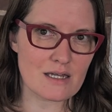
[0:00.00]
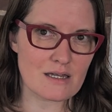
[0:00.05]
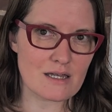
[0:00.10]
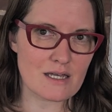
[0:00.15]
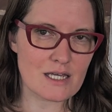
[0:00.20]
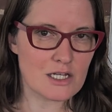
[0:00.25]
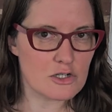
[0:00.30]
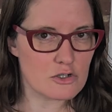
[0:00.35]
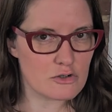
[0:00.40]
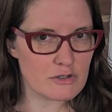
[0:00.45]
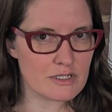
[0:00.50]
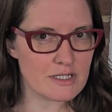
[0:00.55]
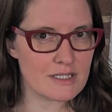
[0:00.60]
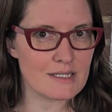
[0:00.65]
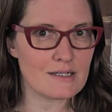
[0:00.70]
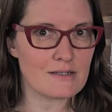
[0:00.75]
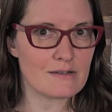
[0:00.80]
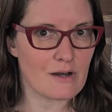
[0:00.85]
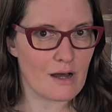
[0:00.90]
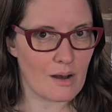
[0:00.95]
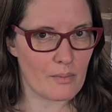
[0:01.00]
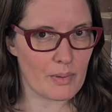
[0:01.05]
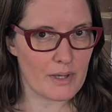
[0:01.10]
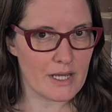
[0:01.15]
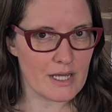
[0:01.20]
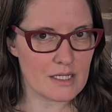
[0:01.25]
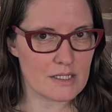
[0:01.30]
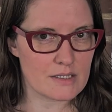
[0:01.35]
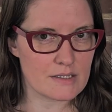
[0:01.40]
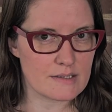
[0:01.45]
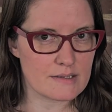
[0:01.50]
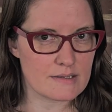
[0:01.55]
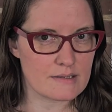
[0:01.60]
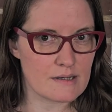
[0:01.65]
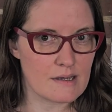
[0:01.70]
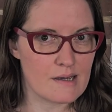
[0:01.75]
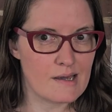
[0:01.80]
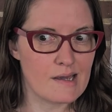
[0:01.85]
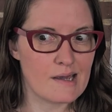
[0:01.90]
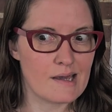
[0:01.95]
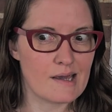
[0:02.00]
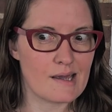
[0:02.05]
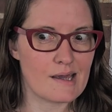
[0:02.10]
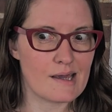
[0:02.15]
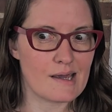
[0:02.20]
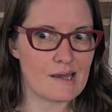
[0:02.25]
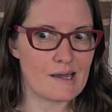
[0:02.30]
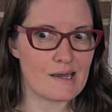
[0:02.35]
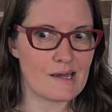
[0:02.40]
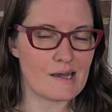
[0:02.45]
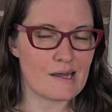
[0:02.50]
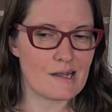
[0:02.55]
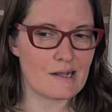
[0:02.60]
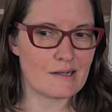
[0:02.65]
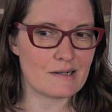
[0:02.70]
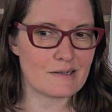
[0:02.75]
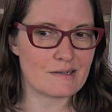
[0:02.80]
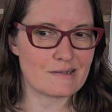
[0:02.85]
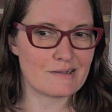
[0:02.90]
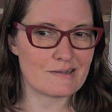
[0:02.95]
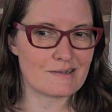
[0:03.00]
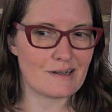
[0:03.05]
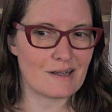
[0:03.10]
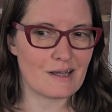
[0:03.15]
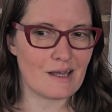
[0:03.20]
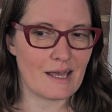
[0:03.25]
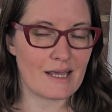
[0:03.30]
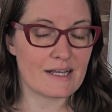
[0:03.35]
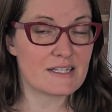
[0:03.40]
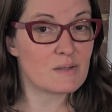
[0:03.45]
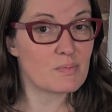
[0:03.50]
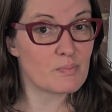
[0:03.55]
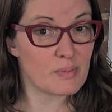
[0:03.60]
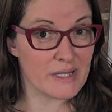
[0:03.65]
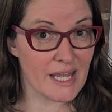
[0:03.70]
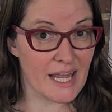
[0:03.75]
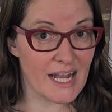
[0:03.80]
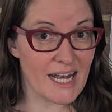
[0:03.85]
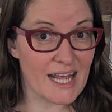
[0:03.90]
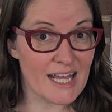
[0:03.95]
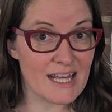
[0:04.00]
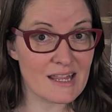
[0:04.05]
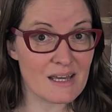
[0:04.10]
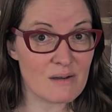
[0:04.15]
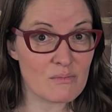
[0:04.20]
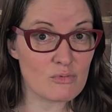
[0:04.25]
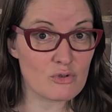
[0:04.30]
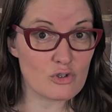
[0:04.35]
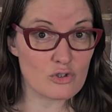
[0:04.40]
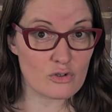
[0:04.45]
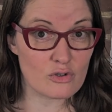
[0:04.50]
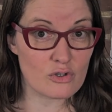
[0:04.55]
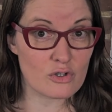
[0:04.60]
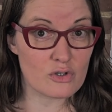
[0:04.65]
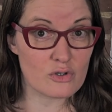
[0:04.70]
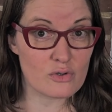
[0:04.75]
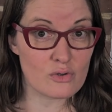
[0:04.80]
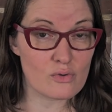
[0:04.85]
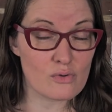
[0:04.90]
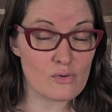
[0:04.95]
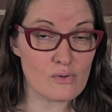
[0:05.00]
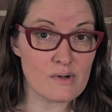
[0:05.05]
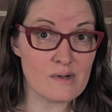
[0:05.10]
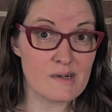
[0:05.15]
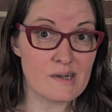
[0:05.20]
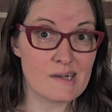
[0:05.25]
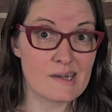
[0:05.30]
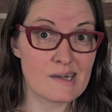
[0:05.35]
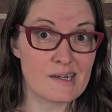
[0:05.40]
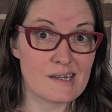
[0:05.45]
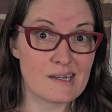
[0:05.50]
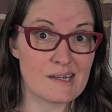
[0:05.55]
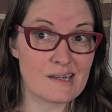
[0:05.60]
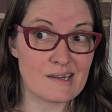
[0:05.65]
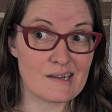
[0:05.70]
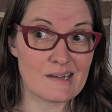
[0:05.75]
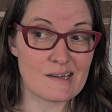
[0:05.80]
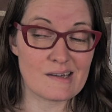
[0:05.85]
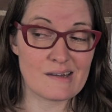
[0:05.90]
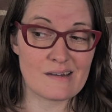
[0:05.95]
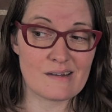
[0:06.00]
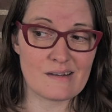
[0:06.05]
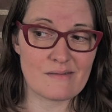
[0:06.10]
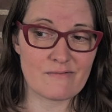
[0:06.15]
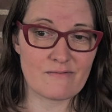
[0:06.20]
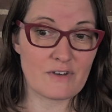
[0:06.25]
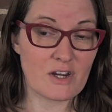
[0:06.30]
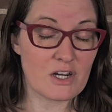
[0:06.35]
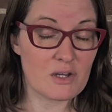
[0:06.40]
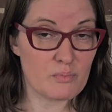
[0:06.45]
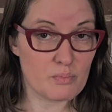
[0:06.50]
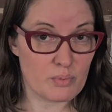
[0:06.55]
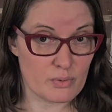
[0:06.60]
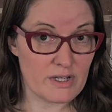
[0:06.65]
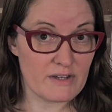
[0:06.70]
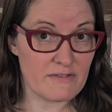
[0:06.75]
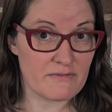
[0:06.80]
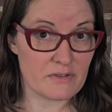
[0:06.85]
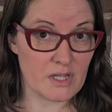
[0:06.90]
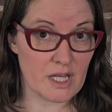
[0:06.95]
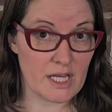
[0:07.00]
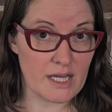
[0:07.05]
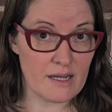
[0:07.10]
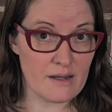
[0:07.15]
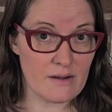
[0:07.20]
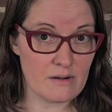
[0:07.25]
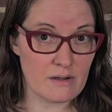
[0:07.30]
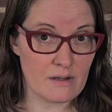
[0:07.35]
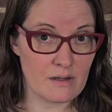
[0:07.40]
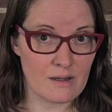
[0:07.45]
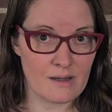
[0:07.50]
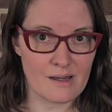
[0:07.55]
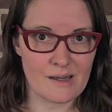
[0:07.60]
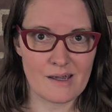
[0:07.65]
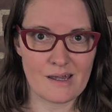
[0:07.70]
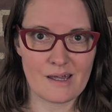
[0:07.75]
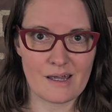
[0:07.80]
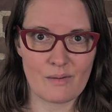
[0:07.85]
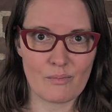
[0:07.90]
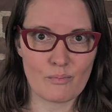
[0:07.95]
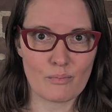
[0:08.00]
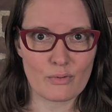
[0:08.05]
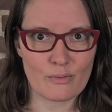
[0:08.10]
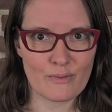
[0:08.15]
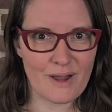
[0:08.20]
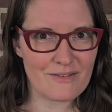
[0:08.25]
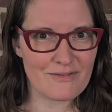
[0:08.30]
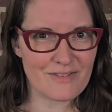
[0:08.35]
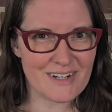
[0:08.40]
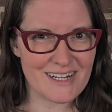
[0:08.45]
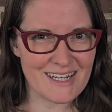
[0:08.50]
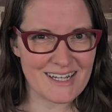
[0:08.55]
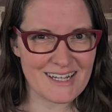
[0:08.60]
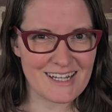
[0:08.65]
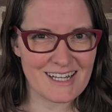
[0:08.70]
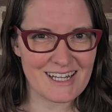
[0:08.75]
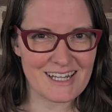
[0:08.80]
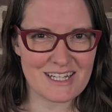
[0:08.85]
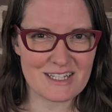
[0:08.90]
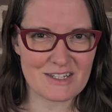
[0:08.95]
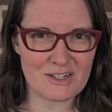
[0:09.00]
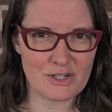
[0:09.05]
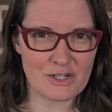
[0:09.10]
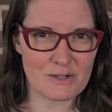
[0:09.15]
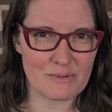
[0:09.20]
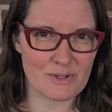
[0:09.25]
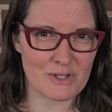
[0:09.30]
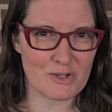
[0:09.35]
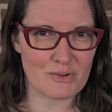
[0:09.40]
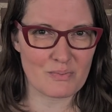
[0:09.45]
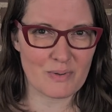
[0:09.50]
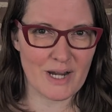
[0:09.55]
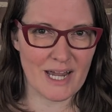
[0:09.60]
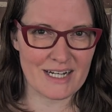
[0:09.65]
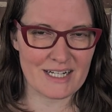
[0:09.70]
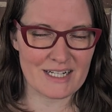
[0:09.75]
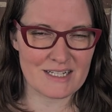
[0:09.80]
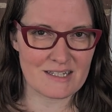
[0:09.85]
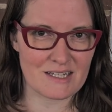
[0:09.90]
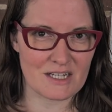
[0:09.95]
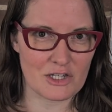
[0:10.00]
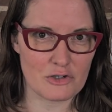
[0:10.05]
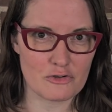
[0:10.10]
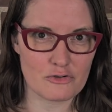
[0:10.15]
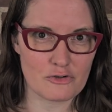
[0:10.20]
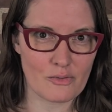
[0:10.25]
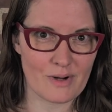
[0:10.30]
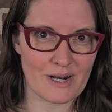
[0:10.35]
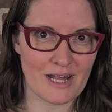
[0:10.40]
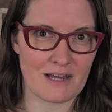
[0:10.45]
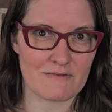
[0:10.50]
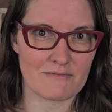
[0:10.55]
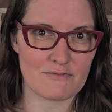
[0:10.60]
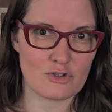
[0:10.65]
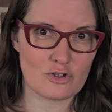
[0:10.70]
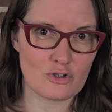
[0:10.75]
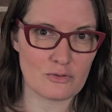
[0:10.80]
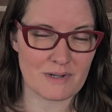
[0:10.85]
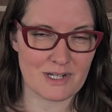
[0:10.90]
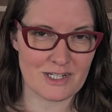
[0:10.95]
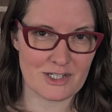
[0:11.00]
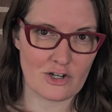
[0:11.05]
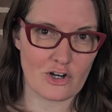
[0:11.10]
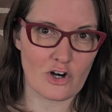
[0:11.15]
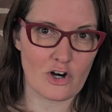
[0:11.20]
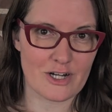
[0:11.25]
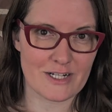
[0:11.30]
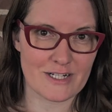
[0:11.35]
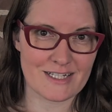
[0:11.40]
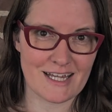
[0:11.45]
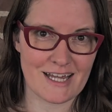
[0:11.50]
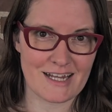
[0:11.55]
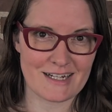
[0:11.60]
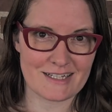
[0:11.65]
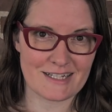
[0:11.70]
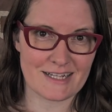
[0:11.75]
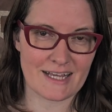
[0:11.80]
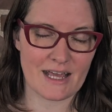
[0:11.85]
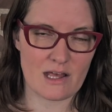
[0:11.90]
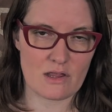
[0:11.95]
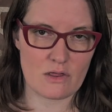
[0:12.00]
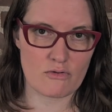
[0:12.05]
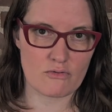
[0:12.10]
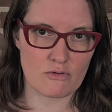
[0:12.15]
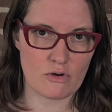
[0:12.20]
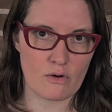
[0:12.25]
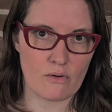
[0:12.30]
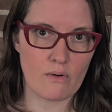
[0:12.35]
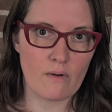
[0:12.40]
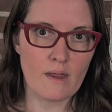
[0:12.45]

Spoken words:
interesting topics and explaining them to you in very briefly. And brevity is good when you're practicing. You don't want to have too much content to get through.